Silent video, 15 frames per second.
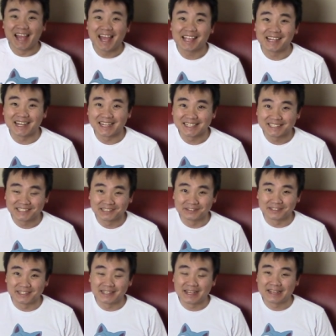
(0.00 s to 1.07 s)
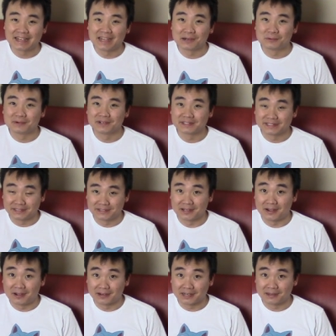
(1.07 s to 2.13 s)
Hey guys, so today I want to
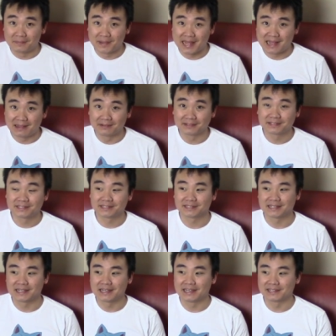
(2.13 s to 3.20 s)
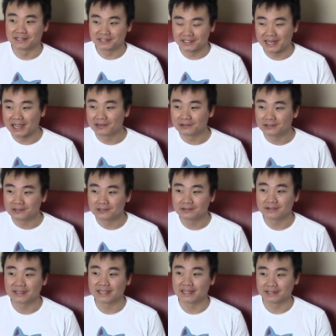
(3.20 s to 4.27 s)
talk about uh, the
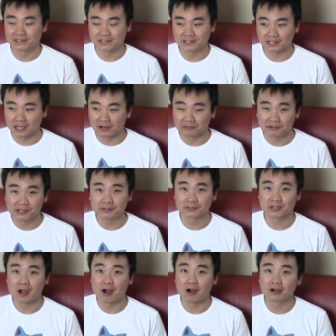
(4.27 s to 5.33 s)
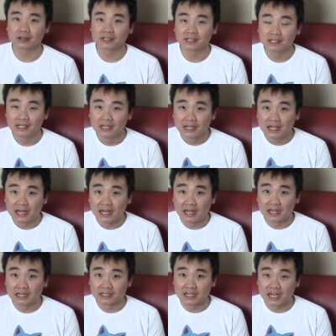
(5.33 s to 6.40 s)
channel and just a real talk
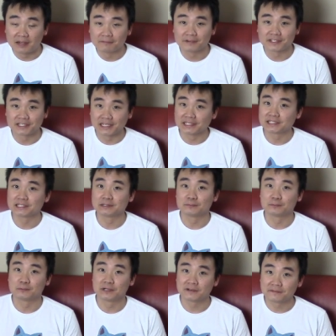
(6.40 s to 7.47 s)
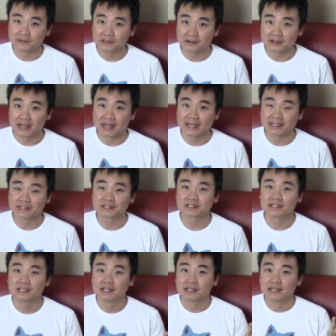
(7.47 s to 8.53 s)
uh, conversation with you guys,
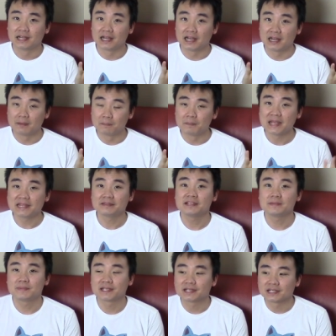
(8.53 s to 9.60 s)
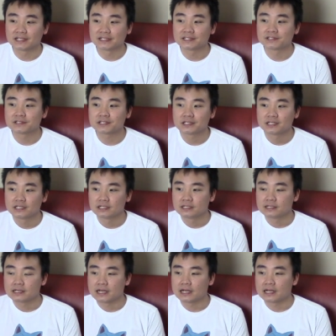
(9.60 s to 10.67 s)
uh, mainly because
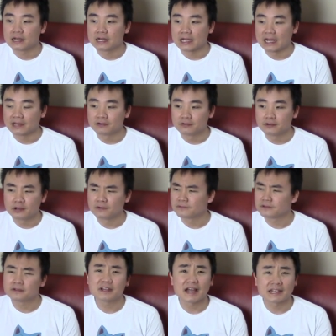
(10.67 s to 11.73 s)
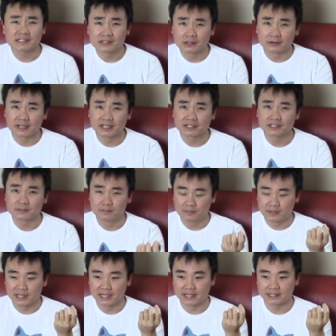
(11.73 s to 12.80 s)
uh, I don't know if you guys notice,
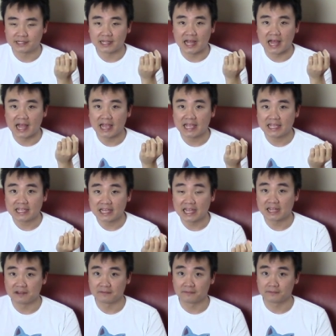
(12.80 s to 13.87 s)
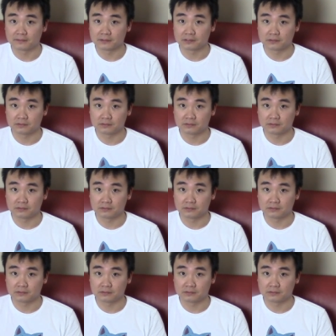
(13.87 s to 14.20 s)
but I have